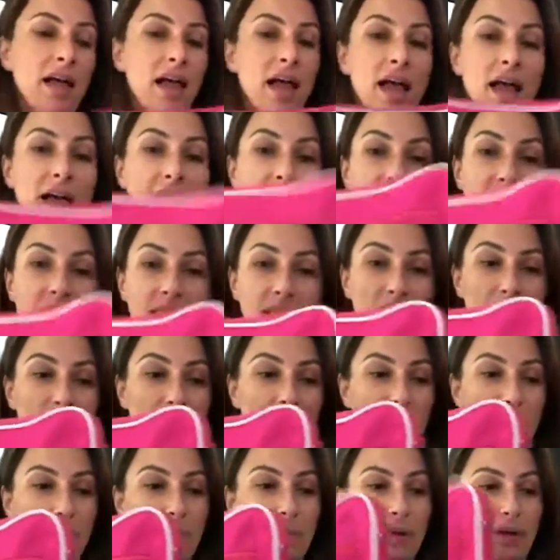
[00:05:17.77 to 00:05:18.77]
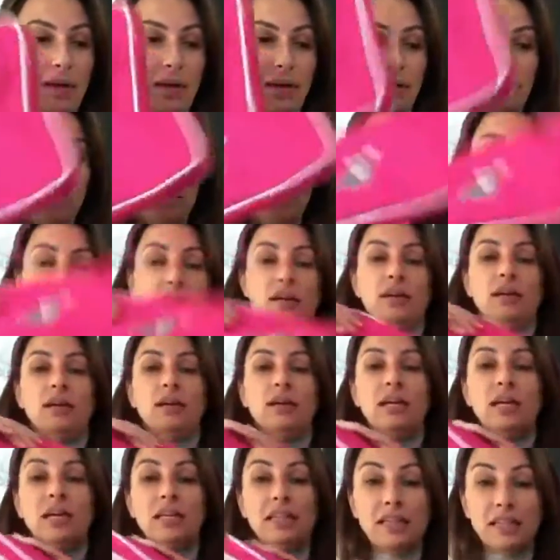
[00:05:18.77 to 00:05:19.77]
and then the iPad
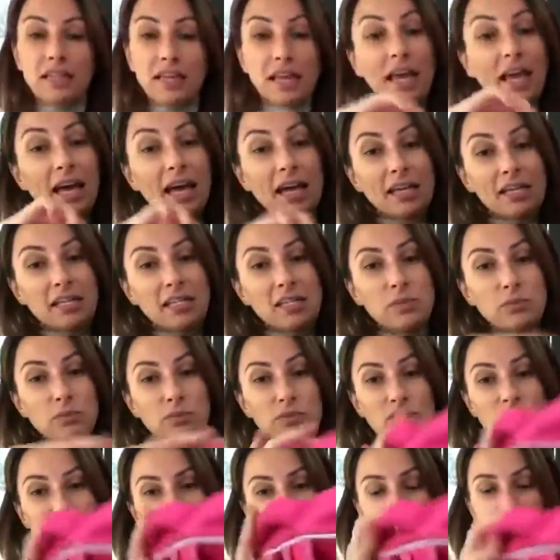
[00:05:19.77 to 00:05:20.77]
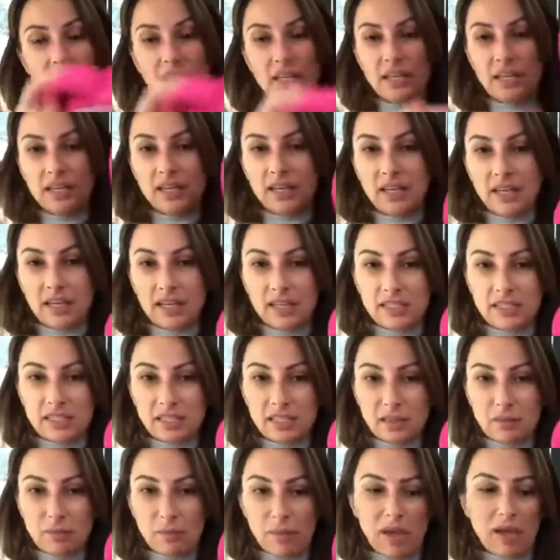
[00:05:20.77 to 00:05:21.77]
in the case would fit into
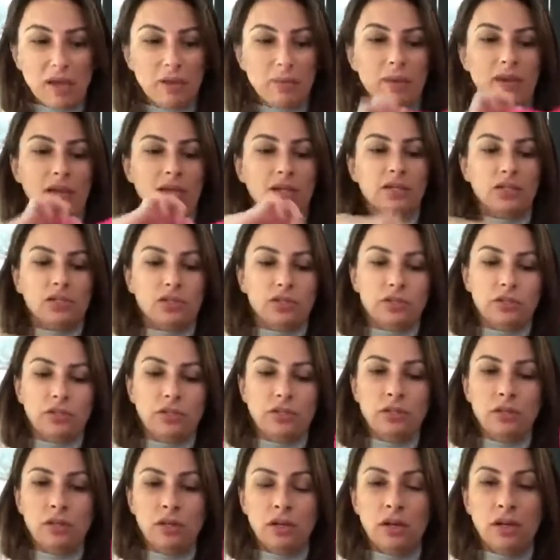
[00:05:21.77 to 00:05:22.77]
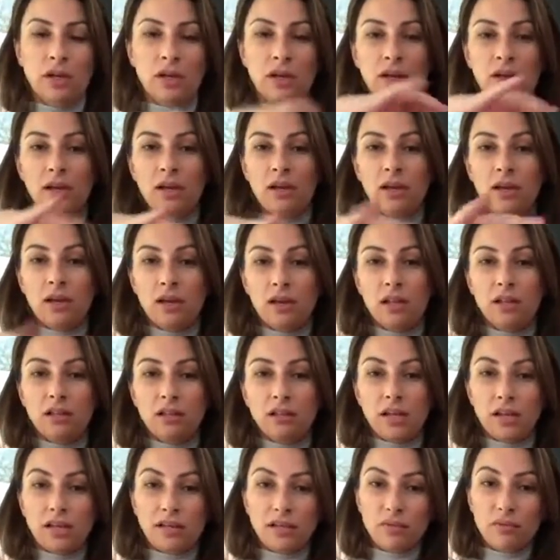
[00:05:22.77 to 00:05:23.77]
the backpack too,
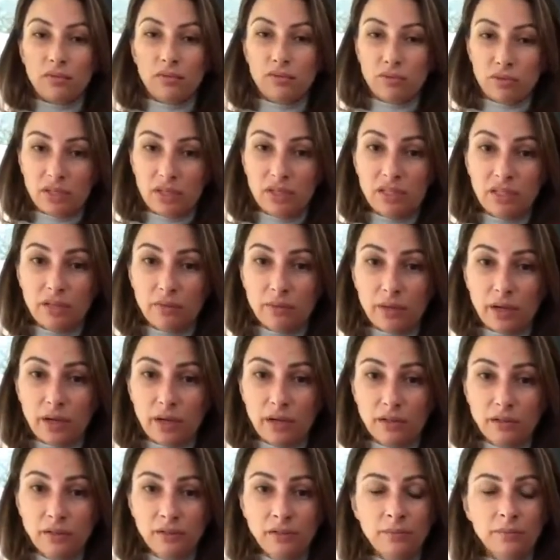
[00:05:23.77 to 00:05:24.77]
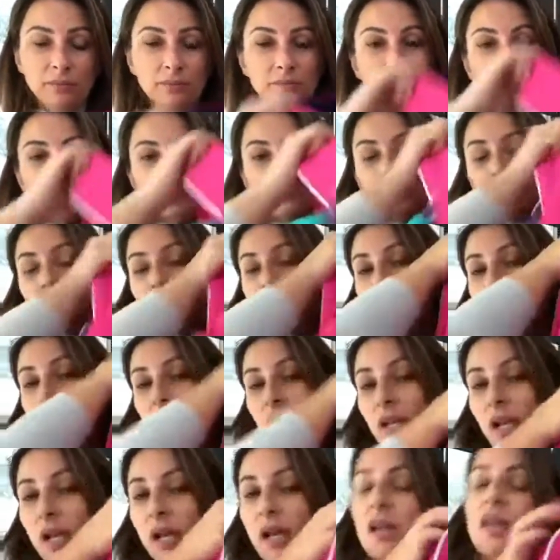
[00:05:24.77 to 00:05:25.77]
like really well.
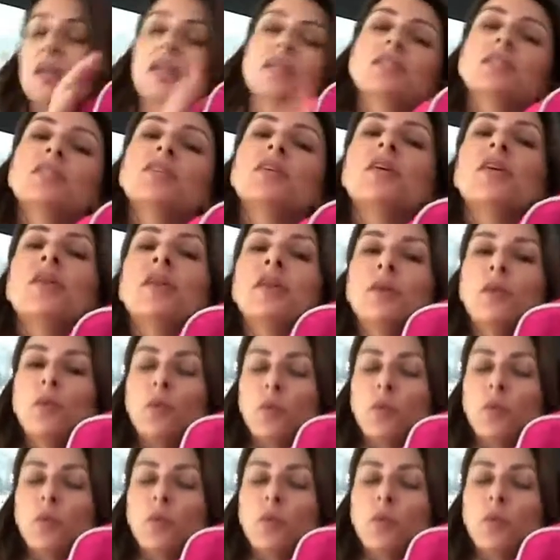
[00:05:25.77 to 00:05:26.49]
So